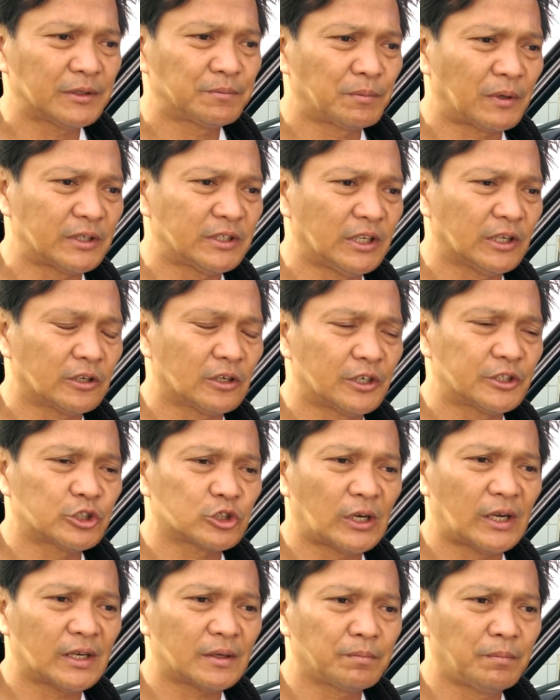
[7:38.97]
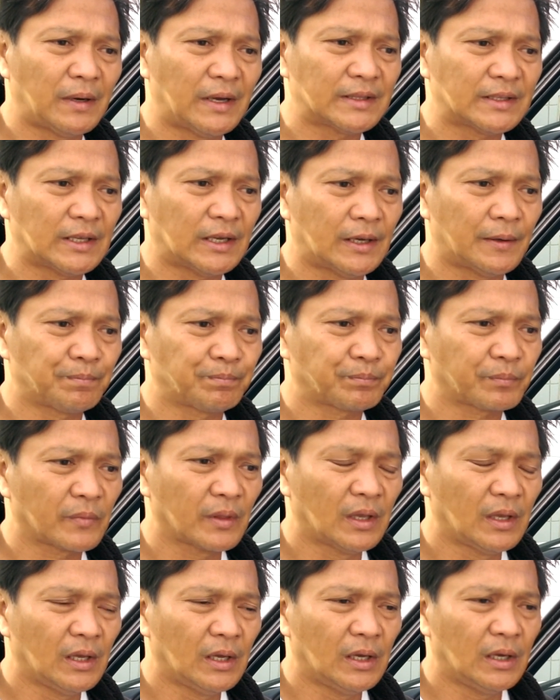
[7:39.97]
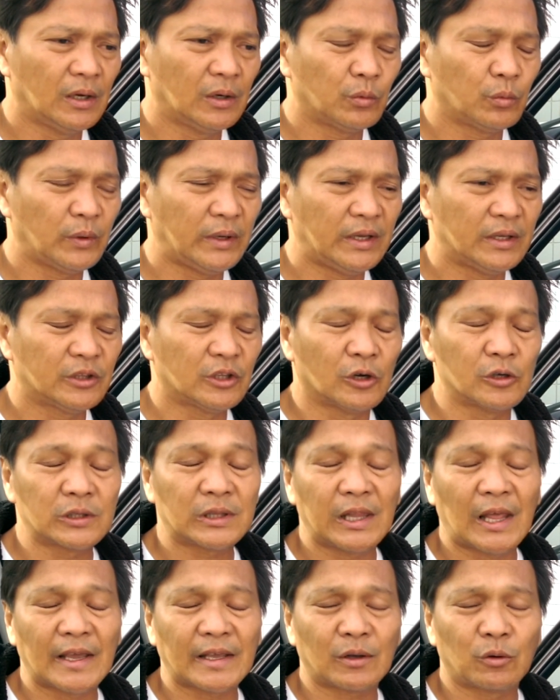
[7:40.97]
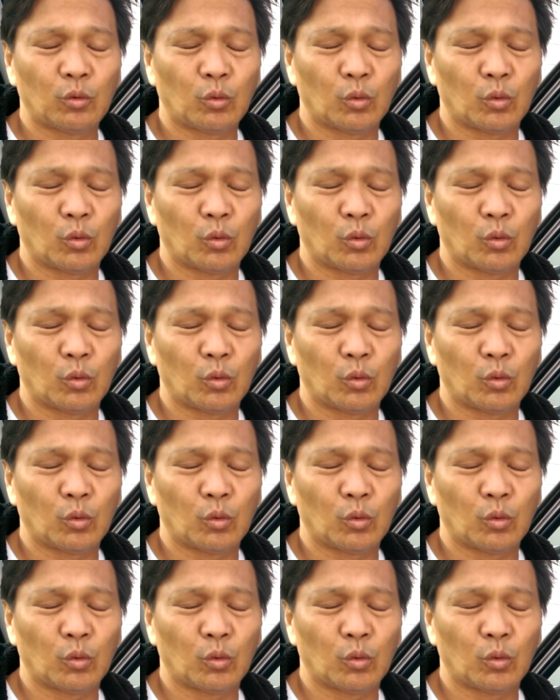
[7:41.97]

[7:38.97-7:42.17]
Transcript: particular truck, but we don't like